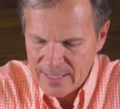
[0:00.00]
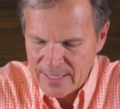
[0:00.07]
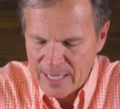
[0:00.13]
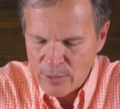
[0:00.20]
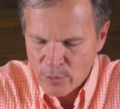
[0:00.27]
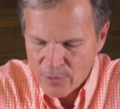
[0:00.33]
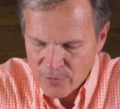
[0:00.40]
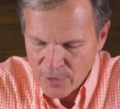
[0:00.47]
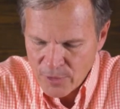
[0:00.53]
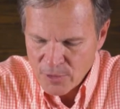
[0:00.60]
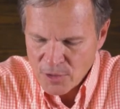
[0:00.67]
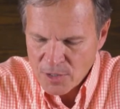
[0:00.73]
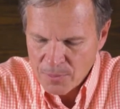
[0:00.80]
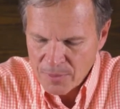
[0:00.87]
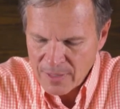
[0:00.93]
and they
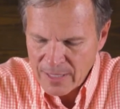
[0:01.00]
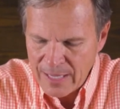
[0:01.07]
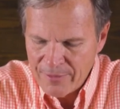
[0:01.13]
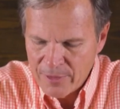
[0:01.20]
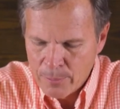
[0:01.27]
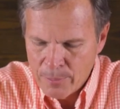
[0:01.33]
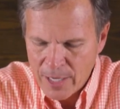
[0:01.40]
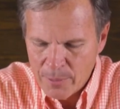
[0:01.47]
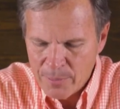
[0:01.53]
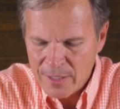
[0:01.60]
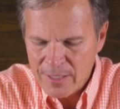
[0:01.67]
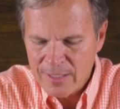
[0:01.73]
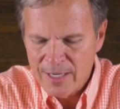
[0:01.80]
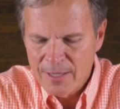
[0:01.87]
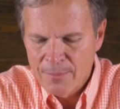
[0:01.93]
refused to believe and
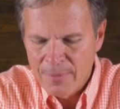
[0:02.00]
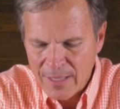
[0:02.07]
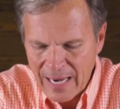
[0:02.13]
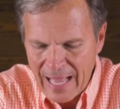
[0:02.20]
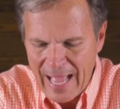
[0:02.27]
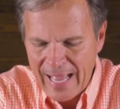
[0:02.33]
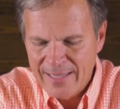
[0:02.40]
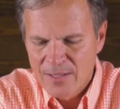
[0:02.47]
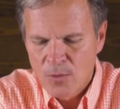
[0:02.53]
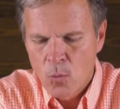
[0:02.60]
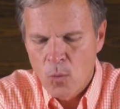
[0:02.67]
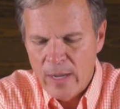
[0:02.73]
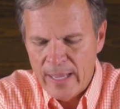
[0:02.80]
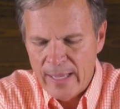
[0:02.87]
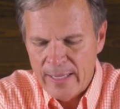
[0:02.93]
publicly maligned the
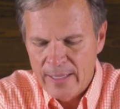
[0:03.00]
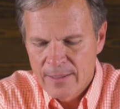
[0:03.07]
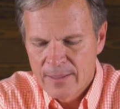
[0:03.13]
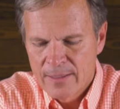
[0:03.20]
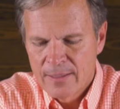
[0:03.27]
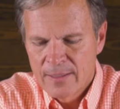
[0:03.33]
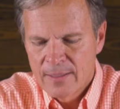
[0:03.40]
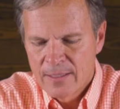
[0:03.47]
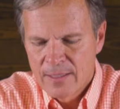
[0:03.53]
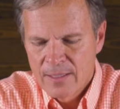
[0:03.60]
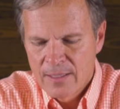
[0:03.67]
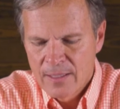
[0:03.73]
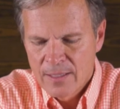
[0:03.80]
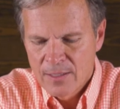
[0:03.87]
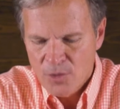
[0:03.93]
way.
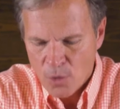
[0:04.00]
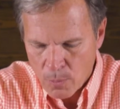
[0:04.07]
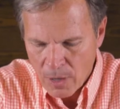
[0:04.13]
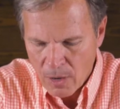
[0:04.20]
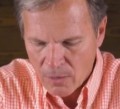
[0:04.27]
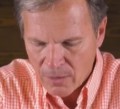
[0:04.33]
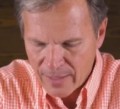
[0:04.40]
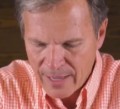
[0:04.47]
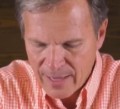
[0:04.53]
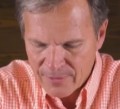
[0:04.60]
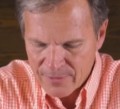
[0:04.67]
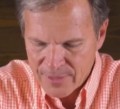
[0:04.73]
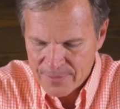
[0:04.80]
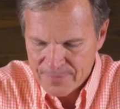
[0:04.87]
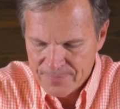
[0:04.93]
So Paul
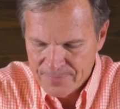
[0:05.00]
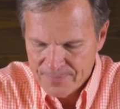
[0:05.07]
left